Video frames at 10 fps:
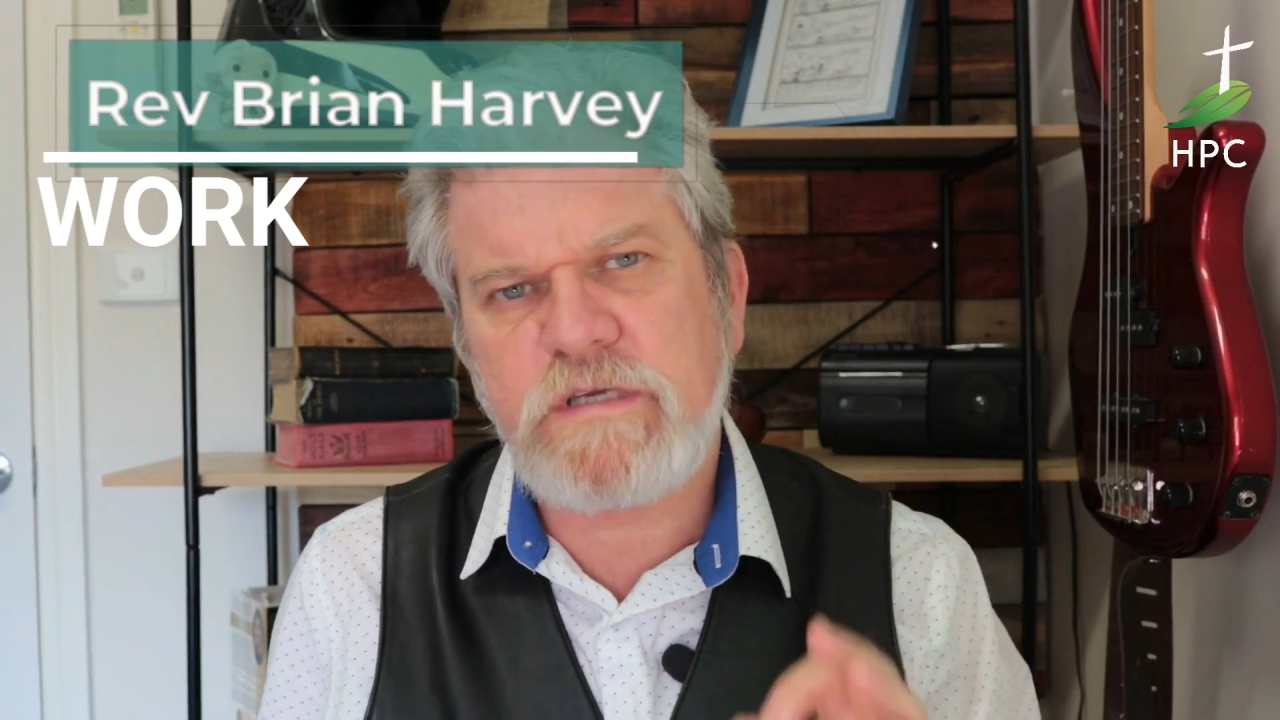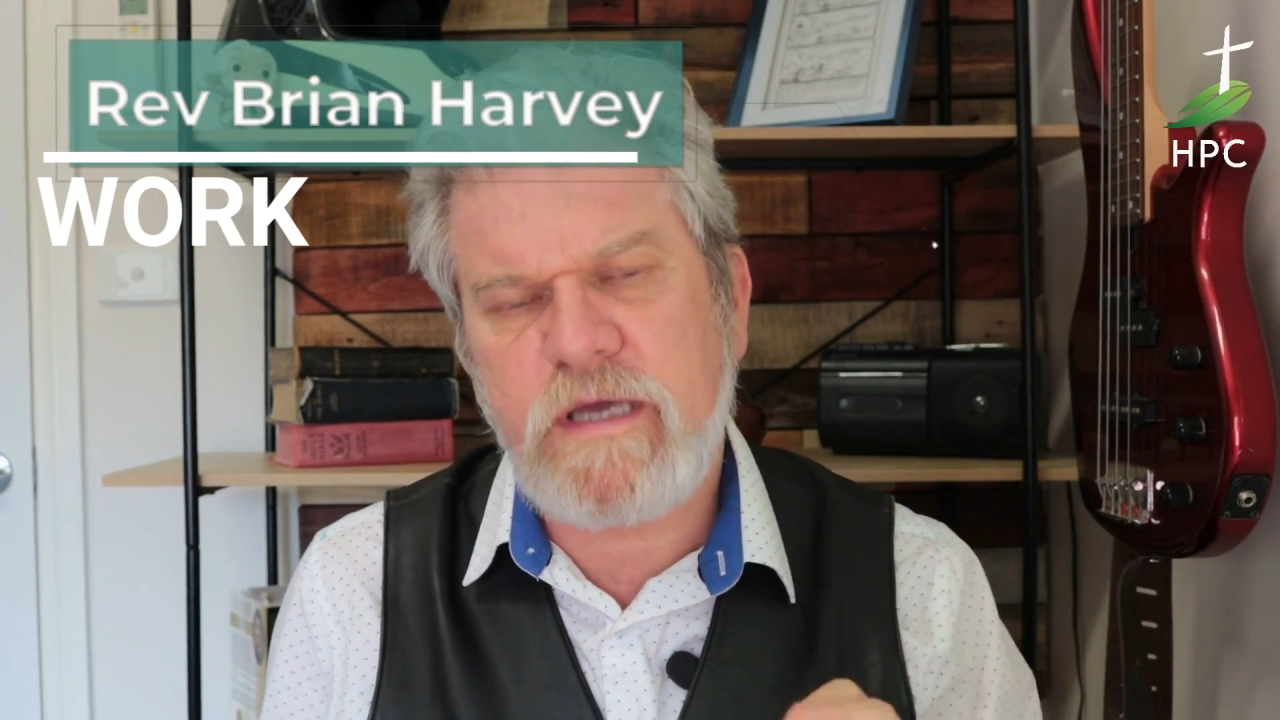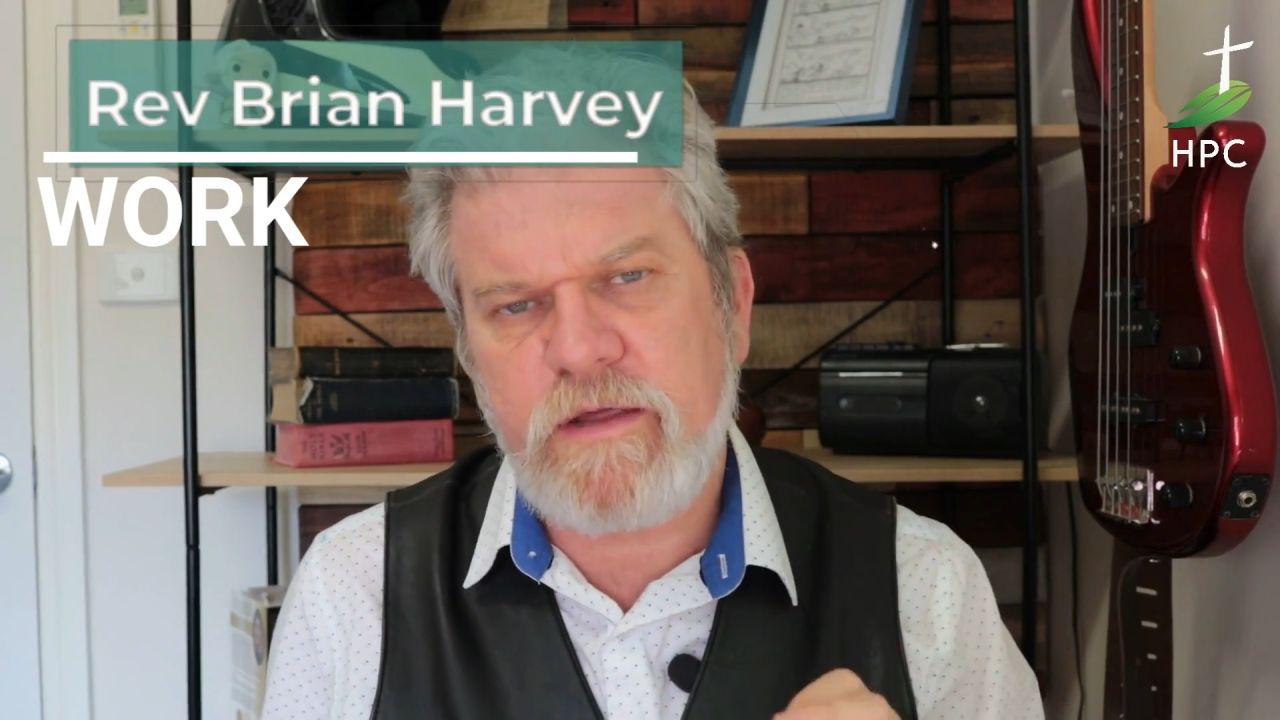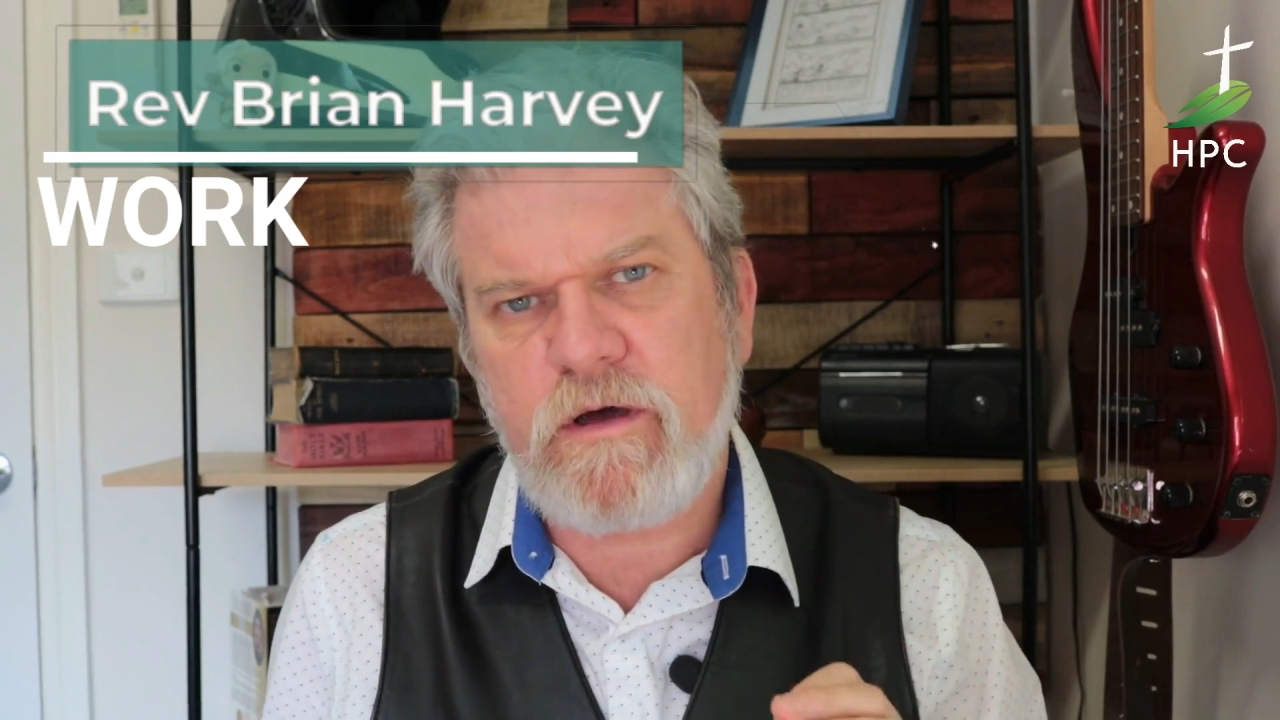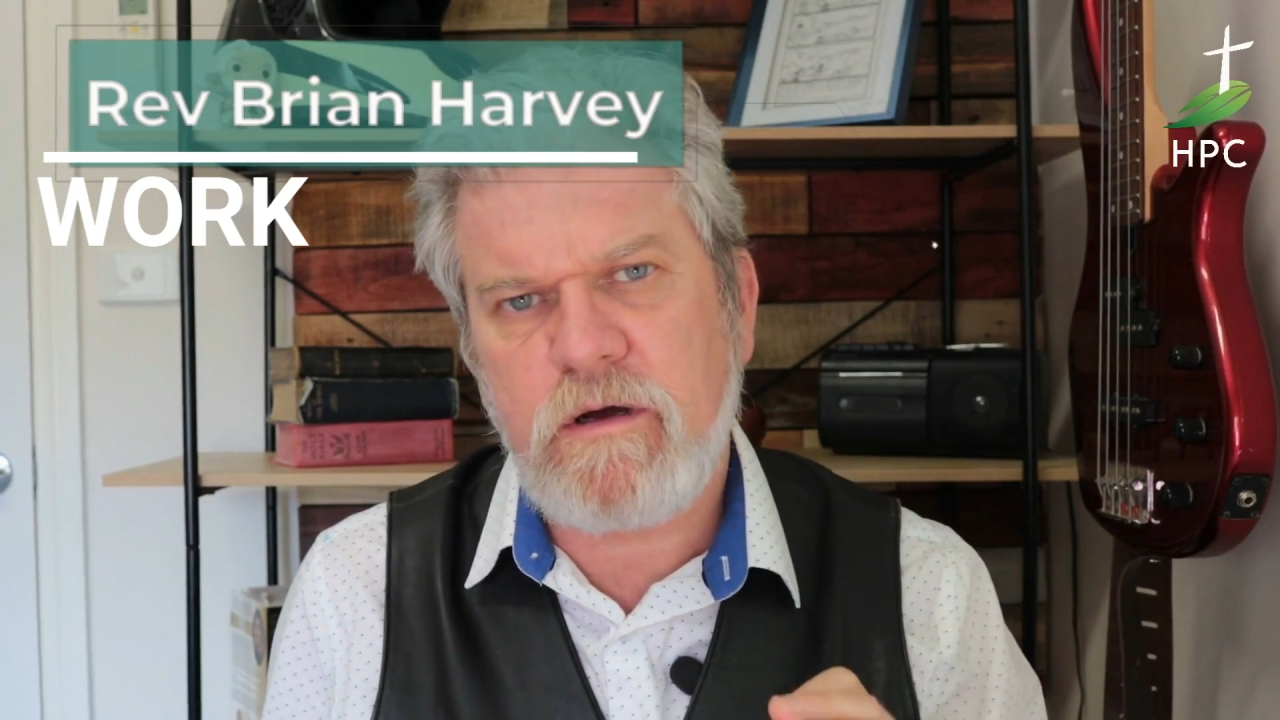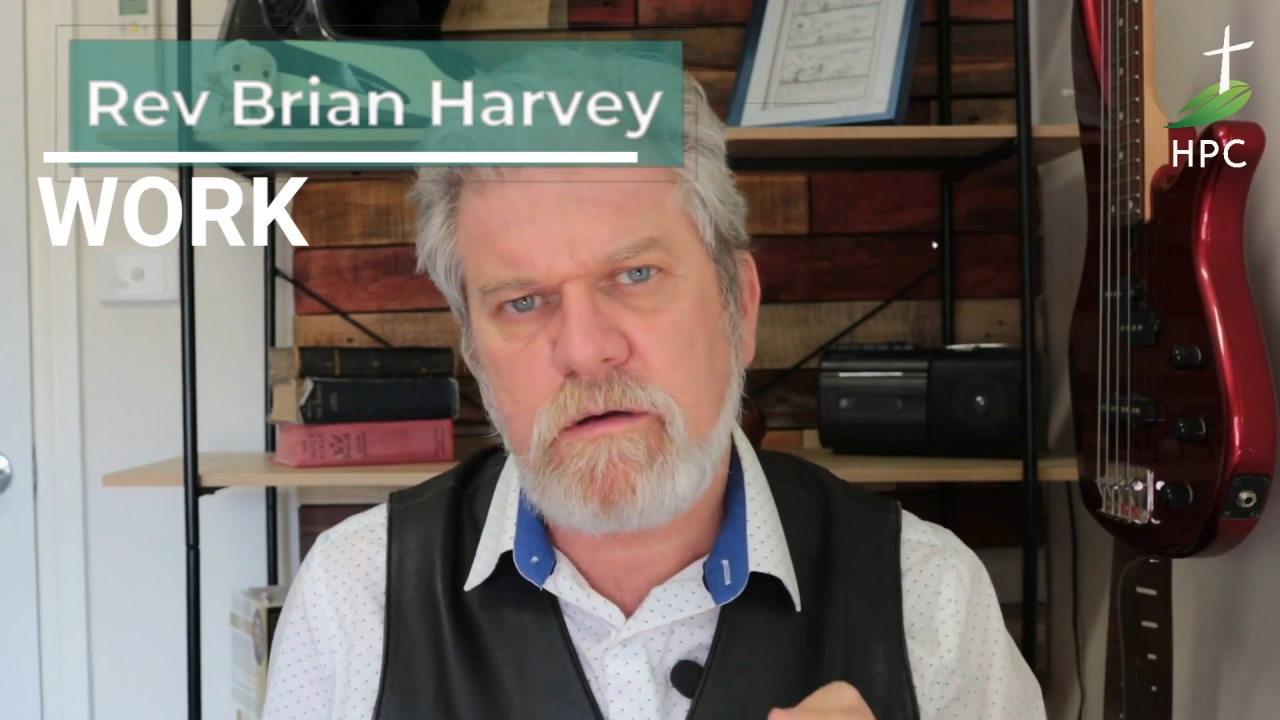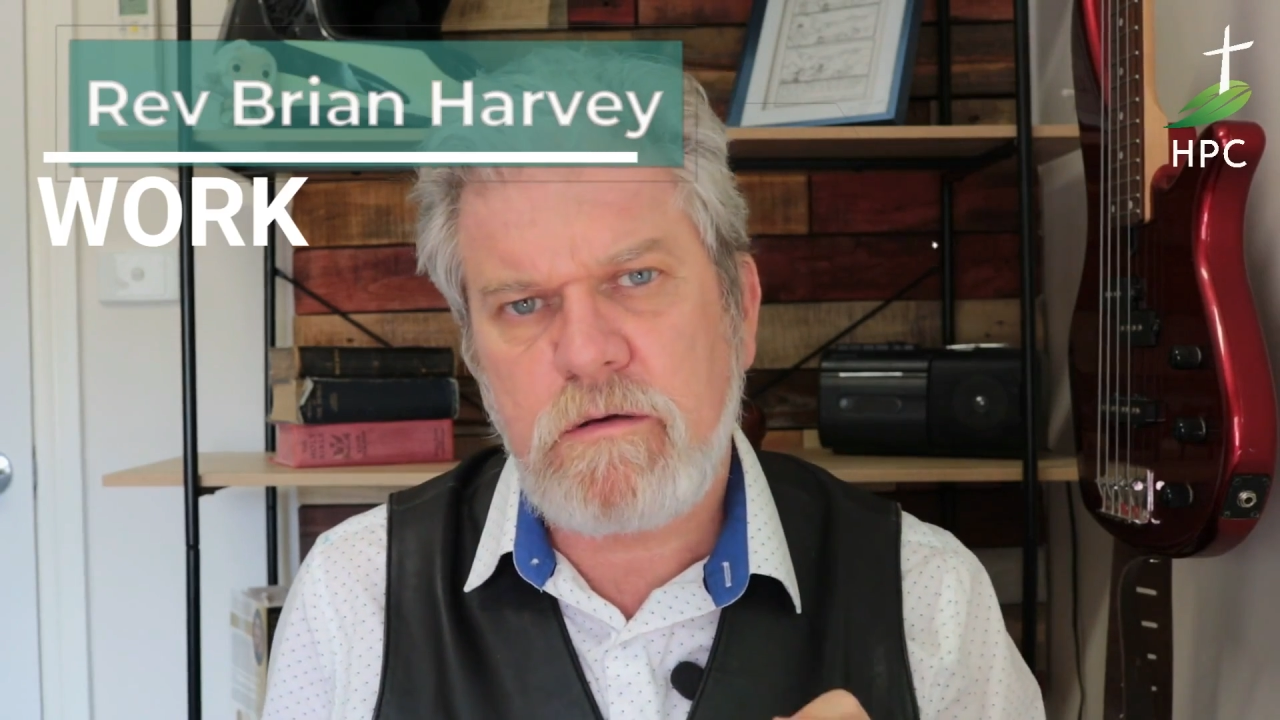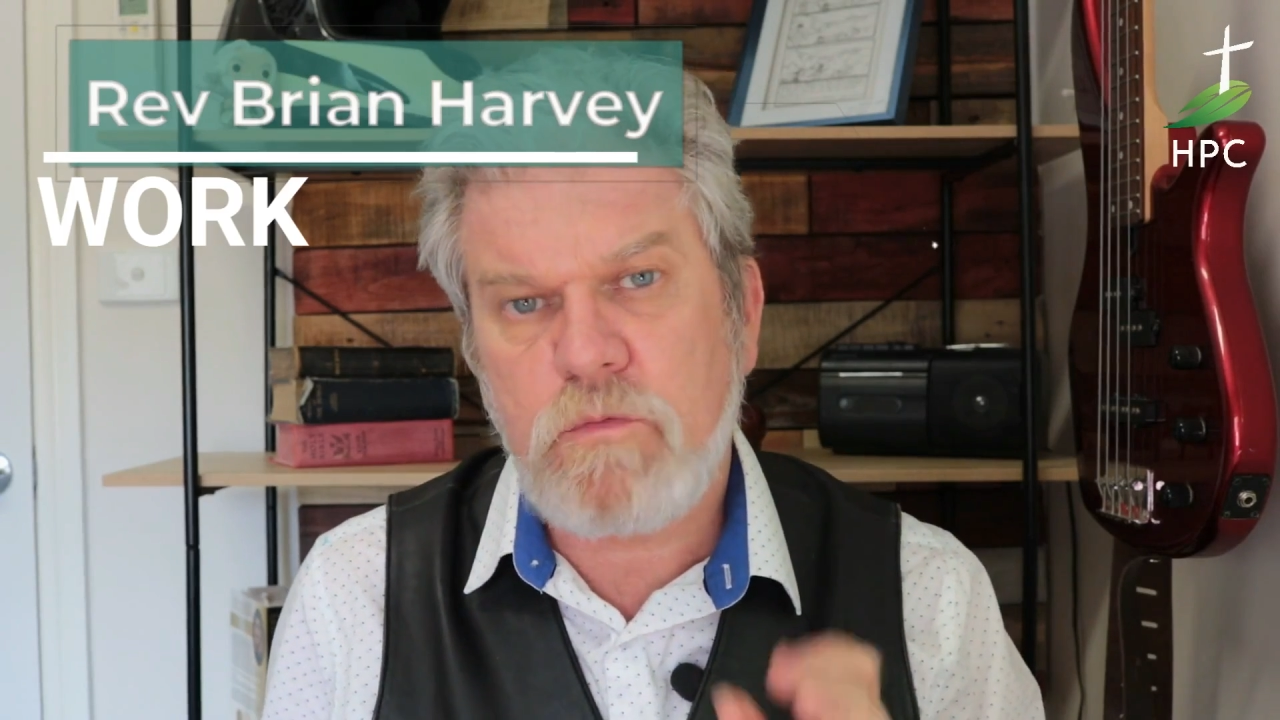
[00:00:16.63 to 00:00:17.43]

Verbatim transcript: together,